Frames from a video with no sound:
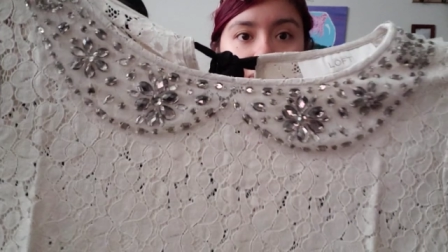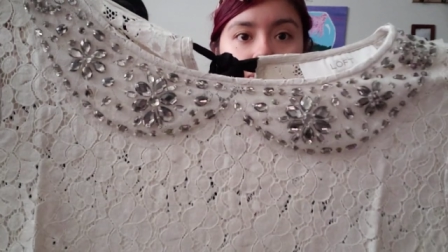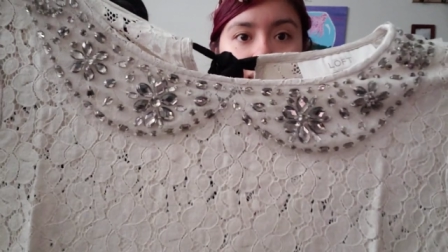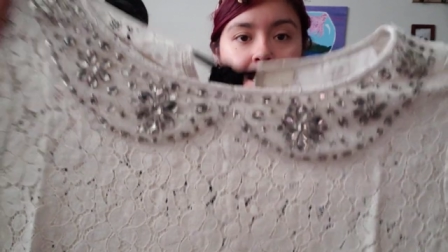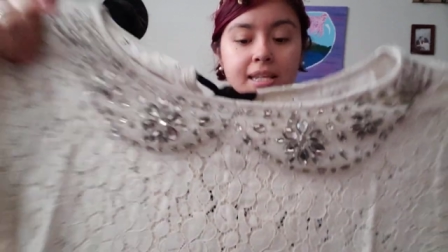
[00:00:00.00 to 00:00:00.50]
but
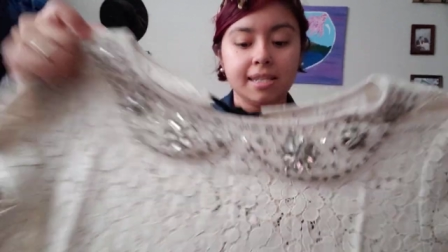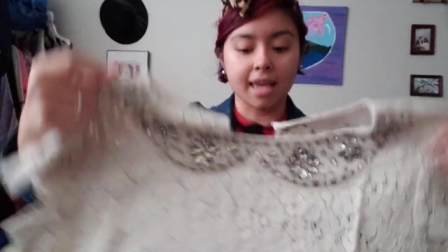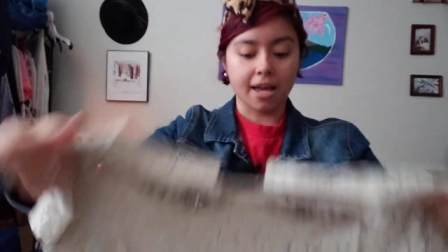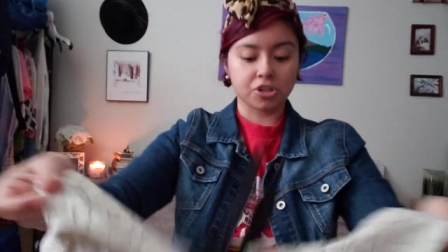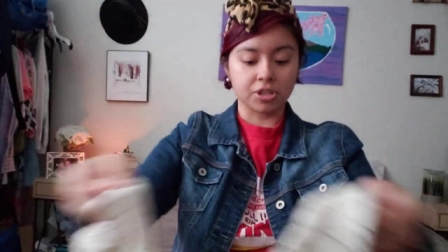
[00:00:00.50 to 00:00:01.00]

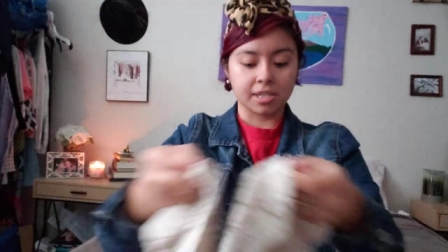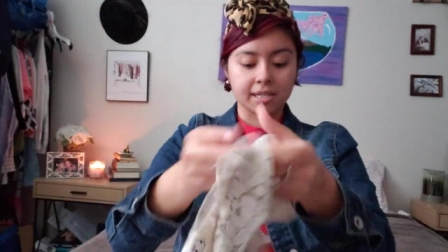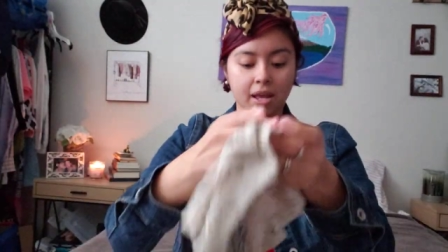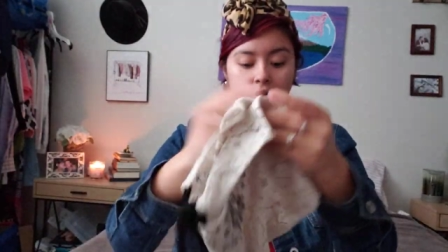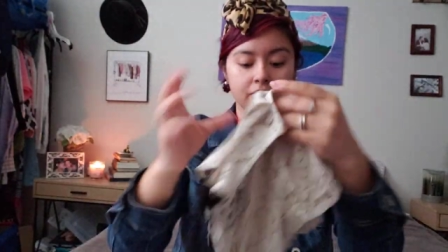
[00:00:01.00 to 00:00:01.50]
these actually
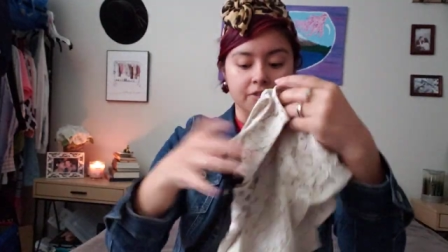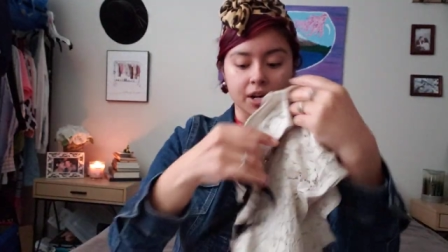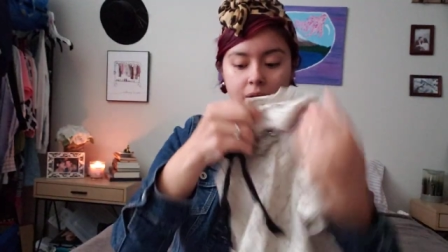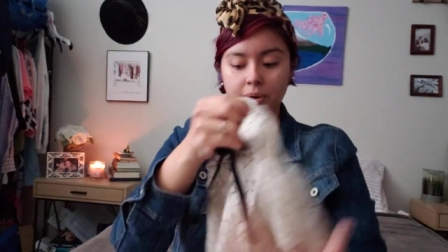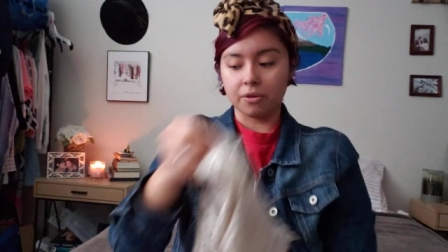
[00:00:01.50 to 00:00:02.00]
sell
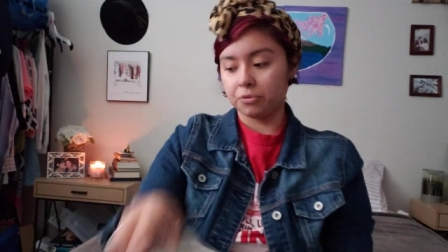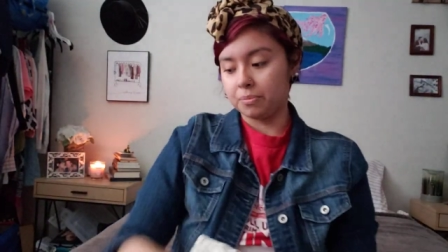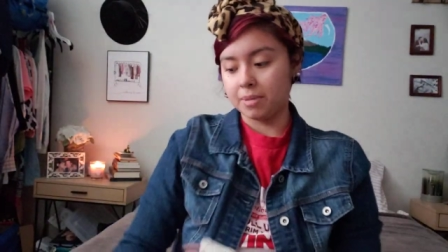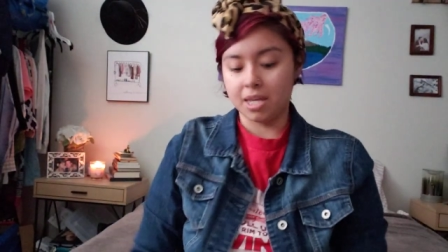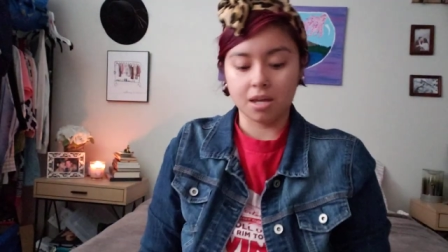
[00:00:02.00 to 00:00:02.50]
very well
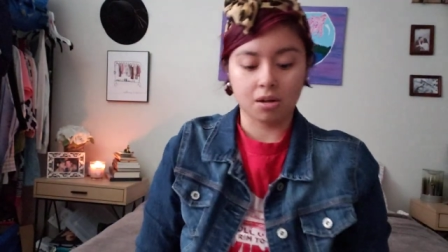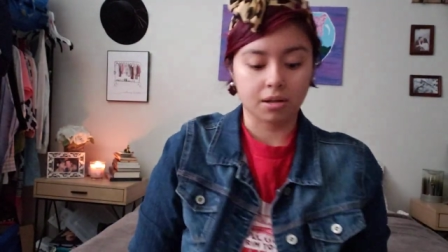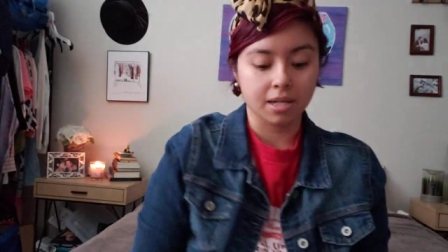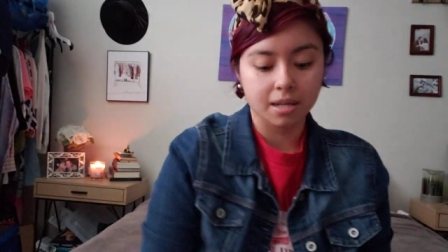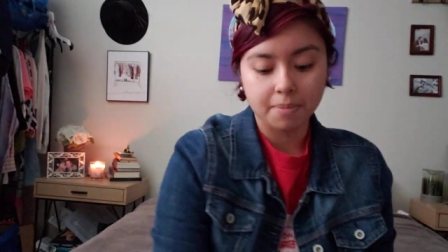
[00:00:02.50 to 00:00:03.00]
for me
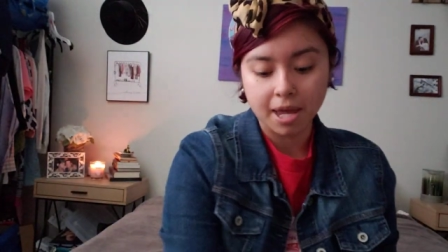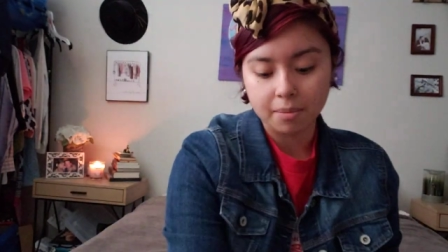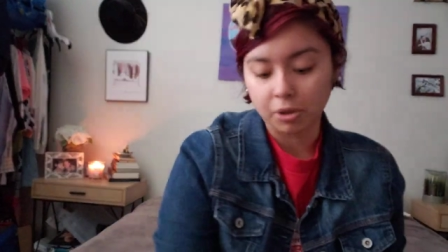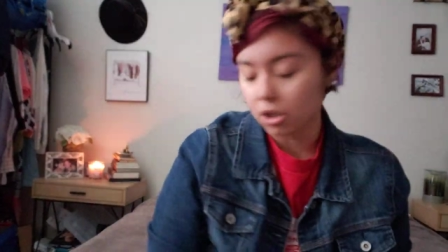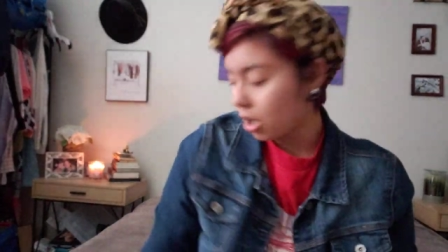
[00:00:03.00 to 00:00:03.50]
on
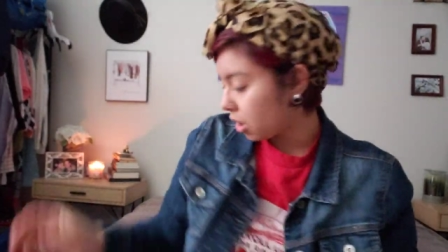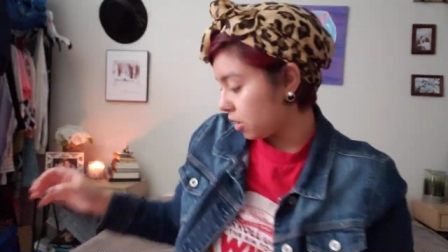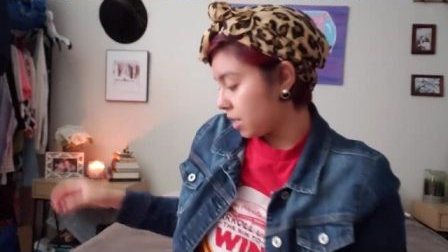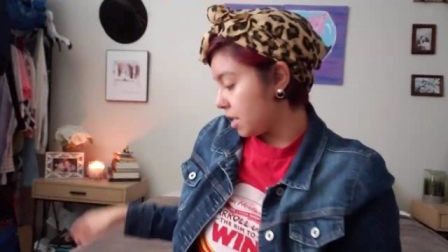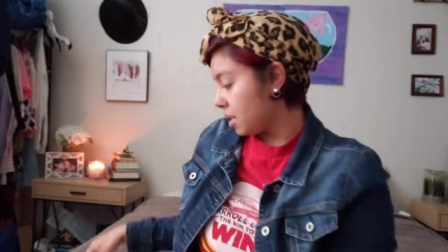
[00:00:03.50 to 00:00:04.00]
eBay,
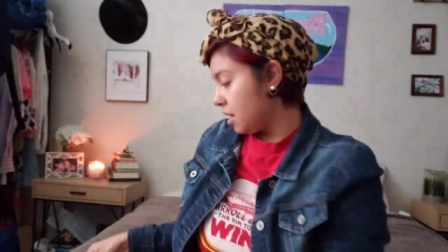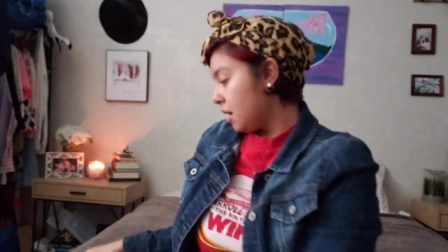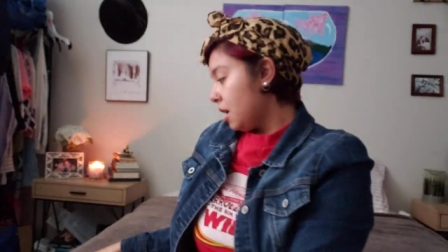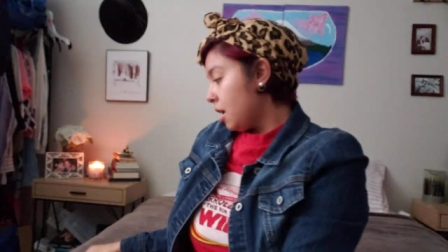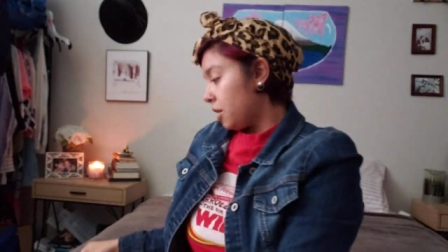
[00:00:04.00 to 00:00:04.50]
Mercari,
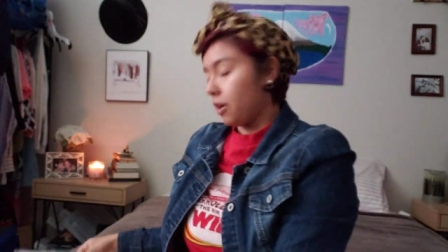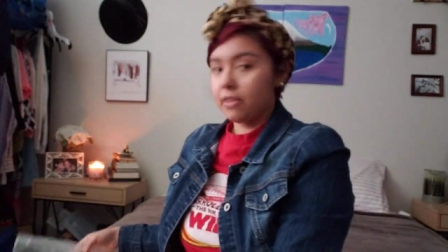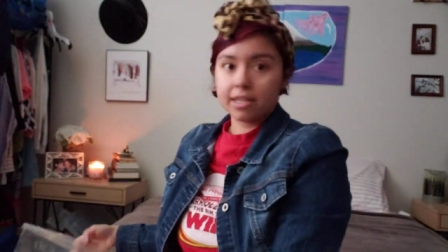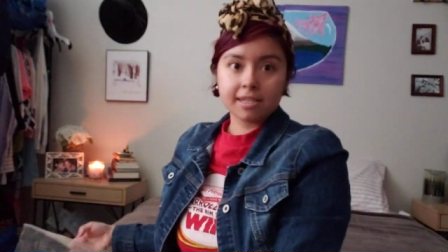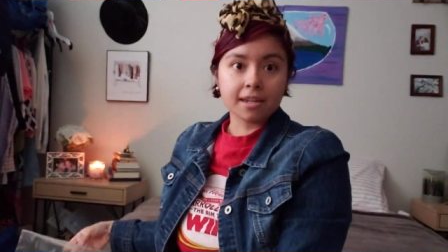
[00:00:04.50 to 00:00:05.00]
and
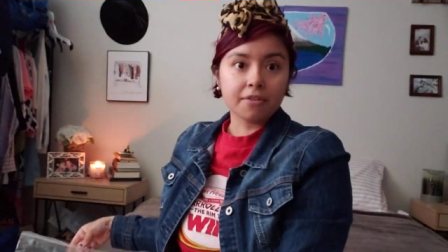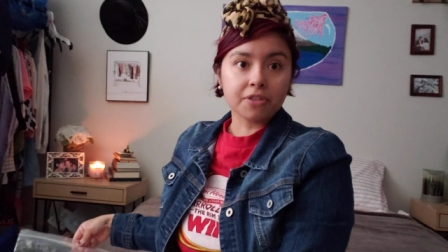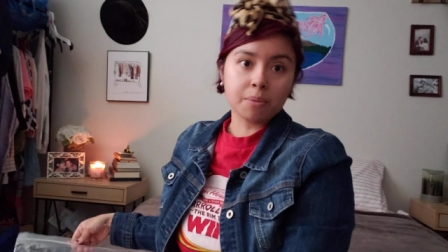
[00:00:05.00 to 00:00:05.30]
all that stuff.